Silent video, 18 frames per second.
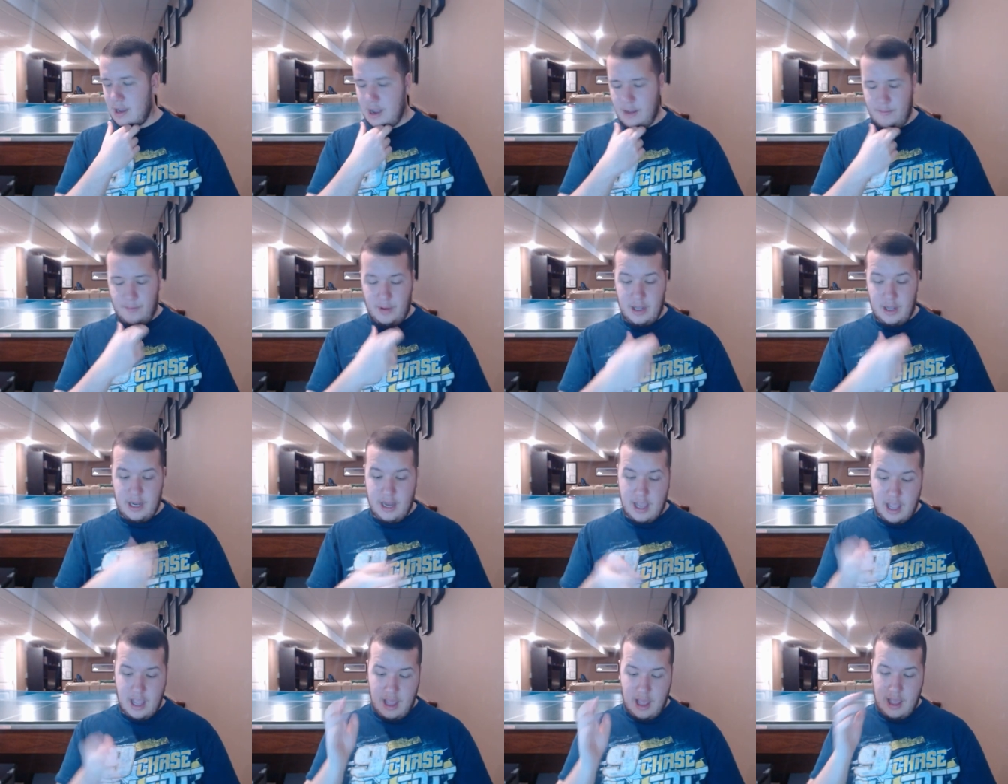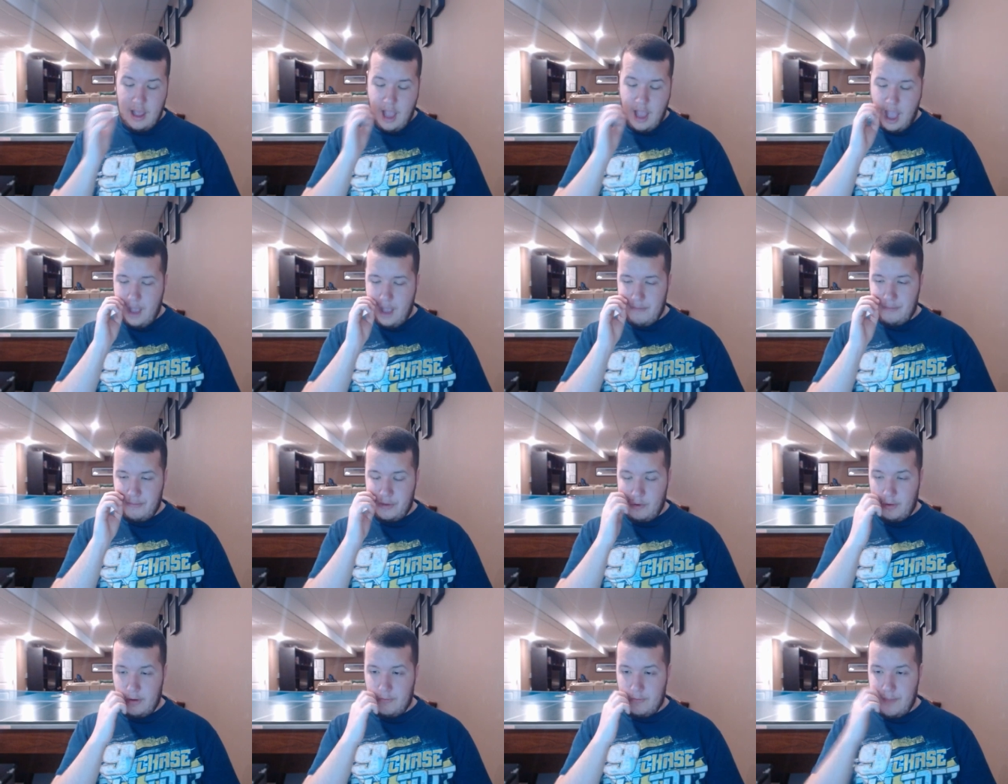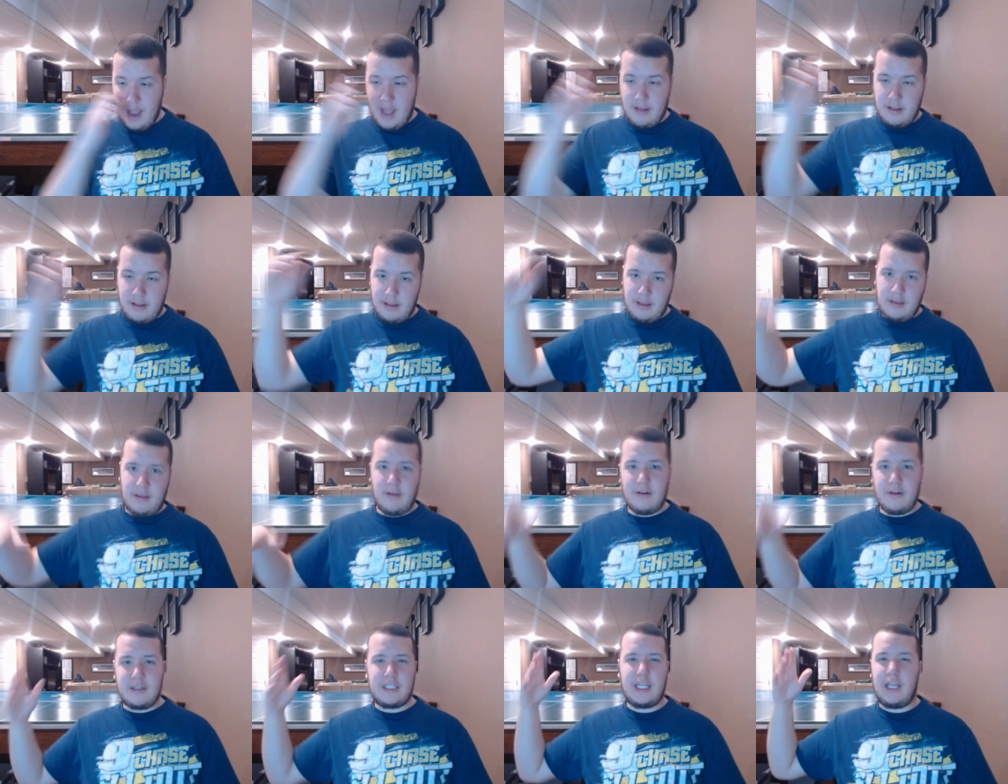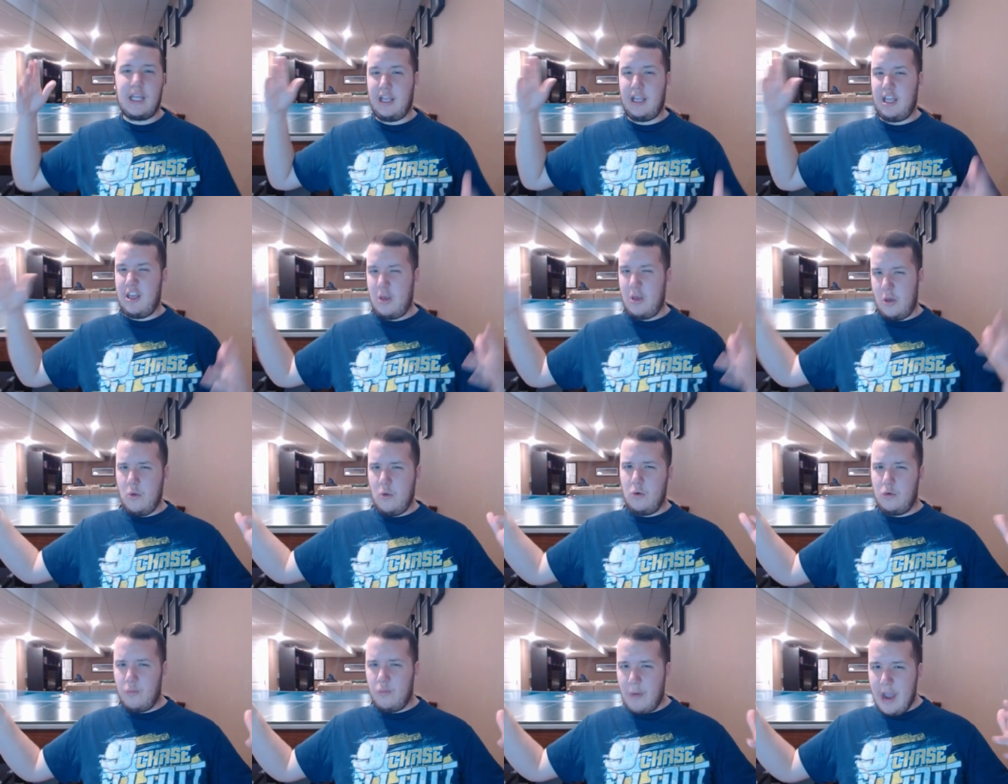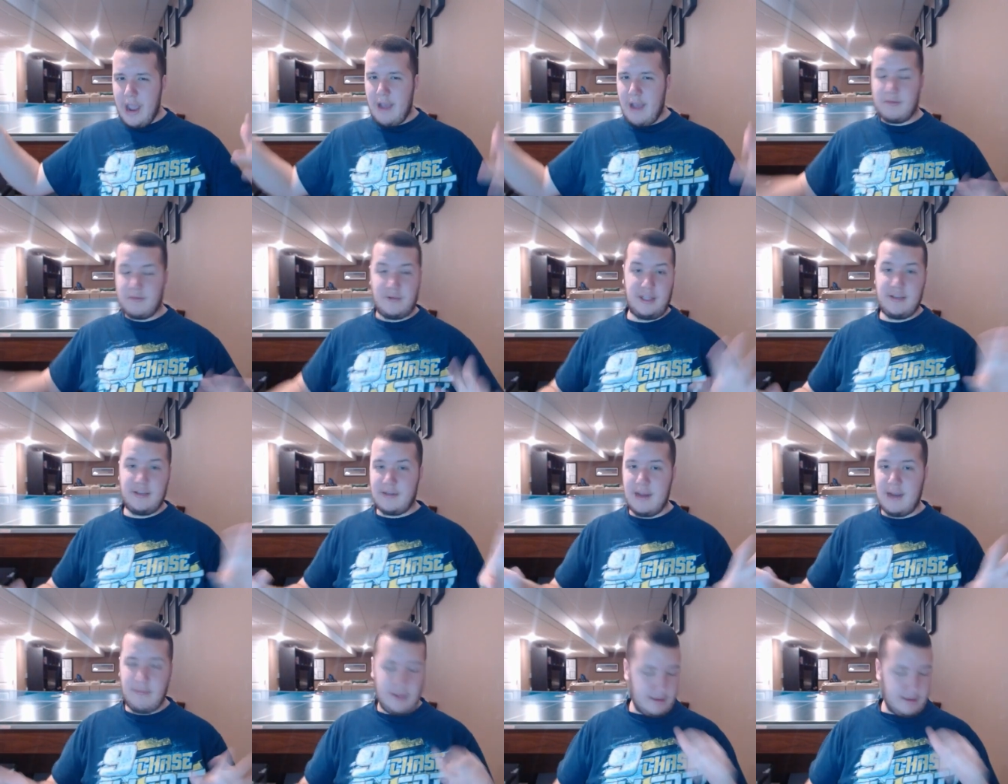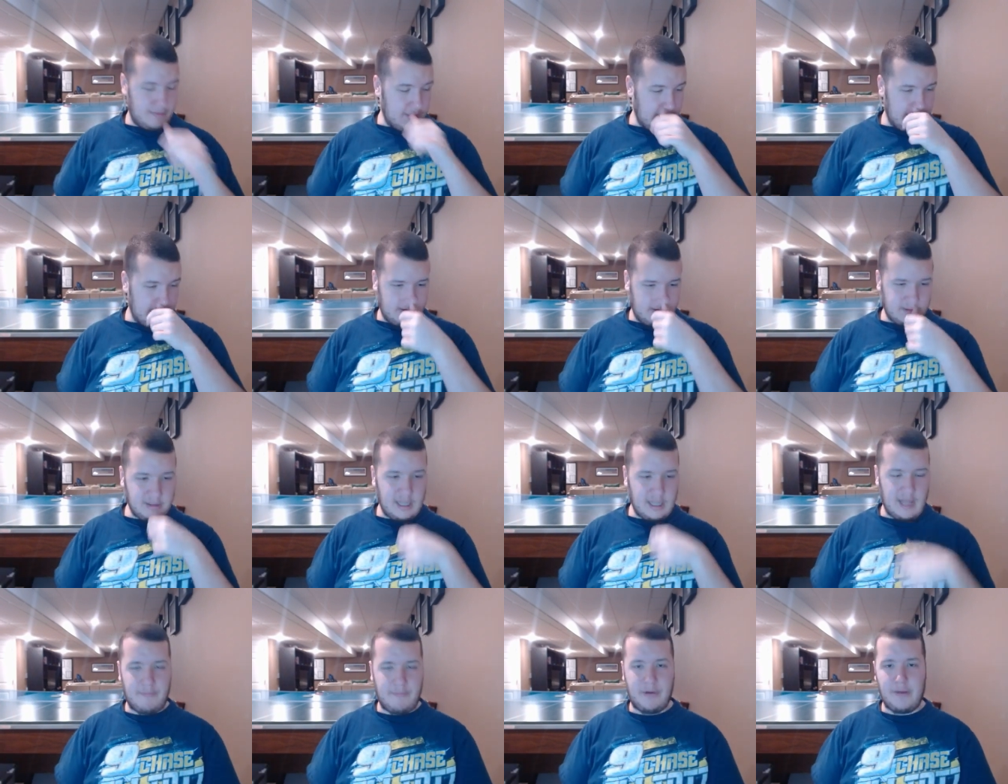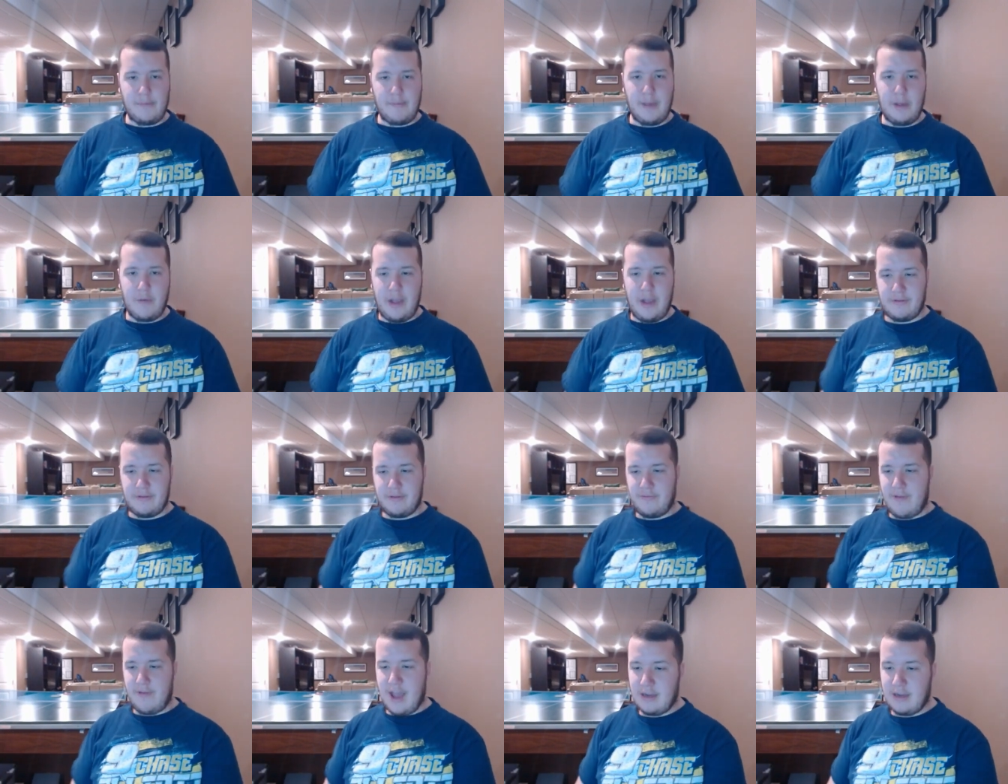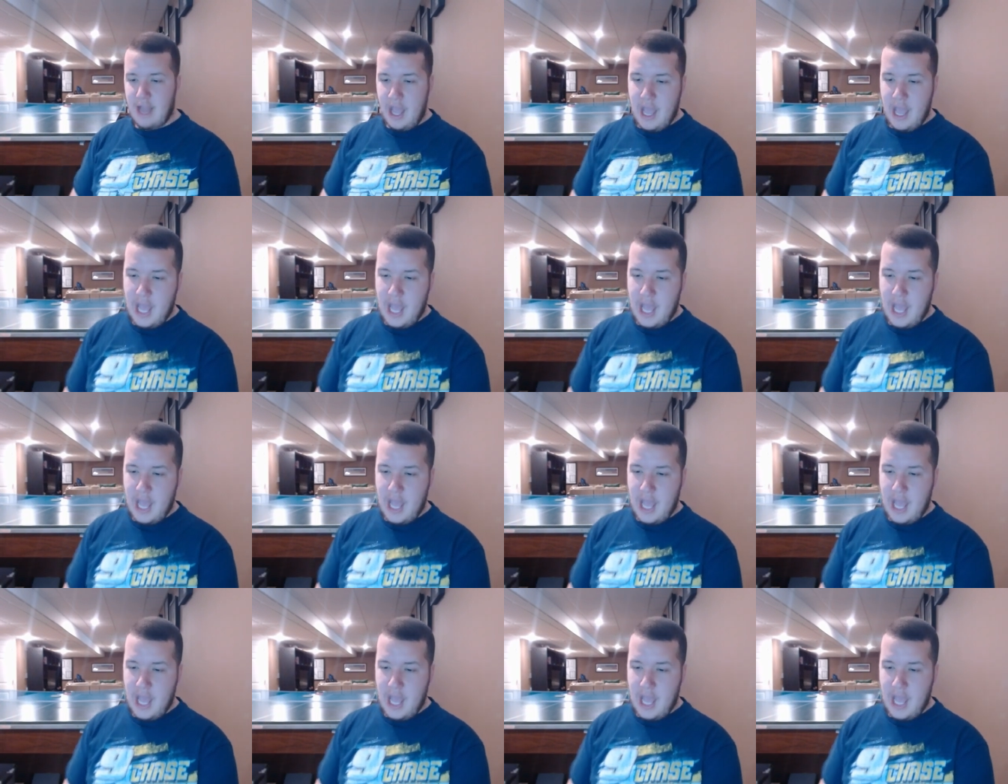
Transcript: but so we were bouncing. So it doesn't get like huge waves, but this time like a uh, lot pretty big waves, in fact.